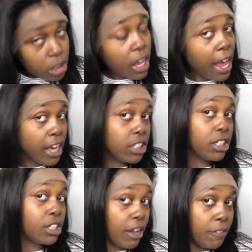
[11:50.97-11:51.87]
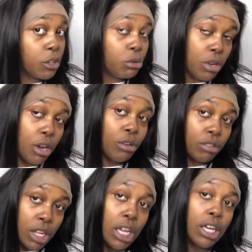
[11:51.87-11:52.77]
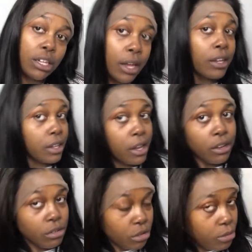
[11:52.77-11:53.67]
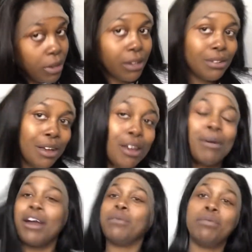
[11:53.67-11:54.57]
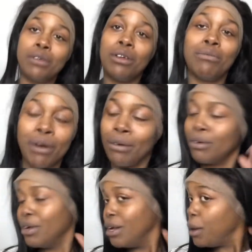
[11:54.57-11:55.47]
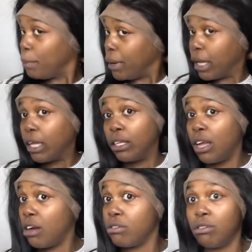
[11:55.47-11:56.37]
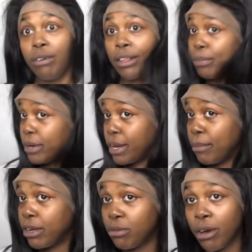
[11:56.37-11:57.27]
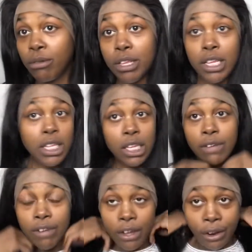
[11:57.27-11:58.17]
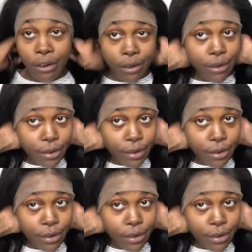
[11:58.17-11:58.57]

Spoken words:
To actually have to do the whole thing like that, you know, you be like, damn, I got to put in work. But no, you don't have to put in that much work with this EVA hair.